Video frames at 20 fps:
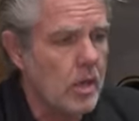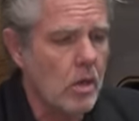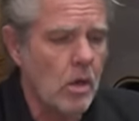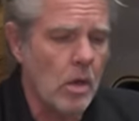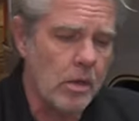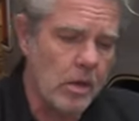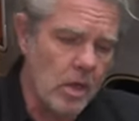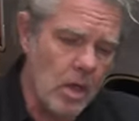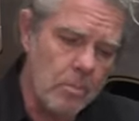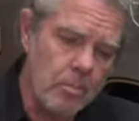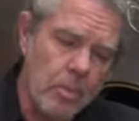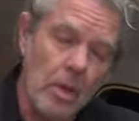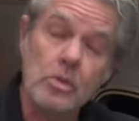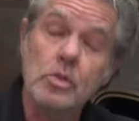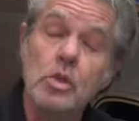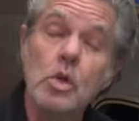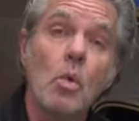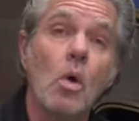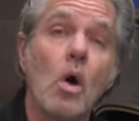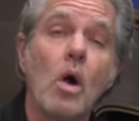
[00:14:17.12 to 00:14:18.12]
it on up. I'll
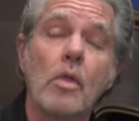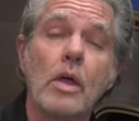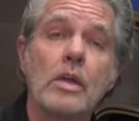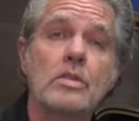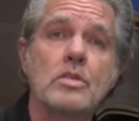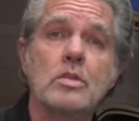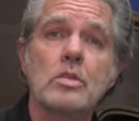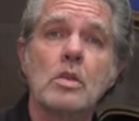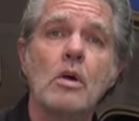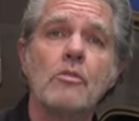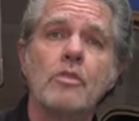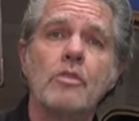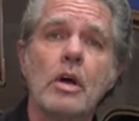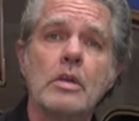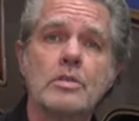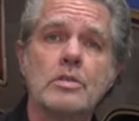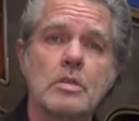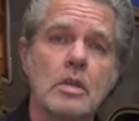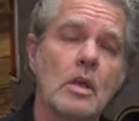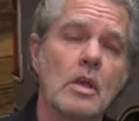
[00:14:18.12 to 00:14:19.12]
do all that stuff
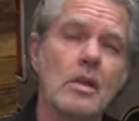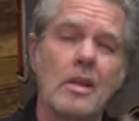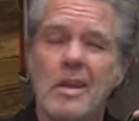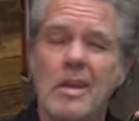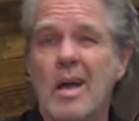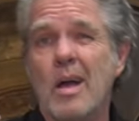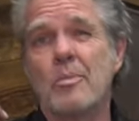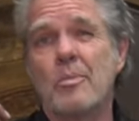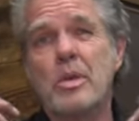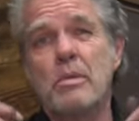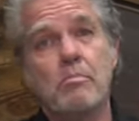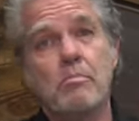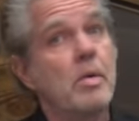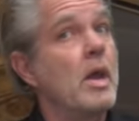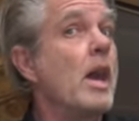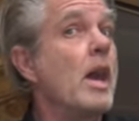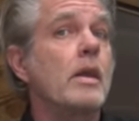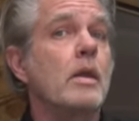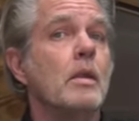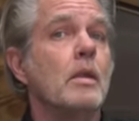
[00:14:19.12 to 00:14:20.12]
I said and I'll be
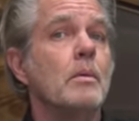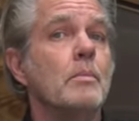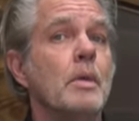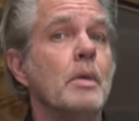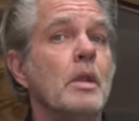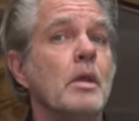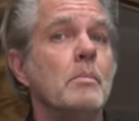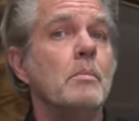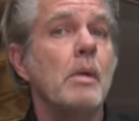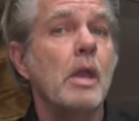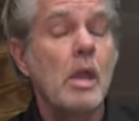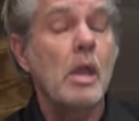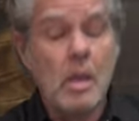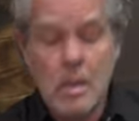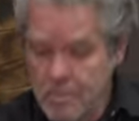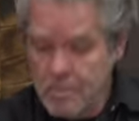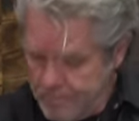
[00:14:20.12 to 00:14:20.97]
back in a minute, man.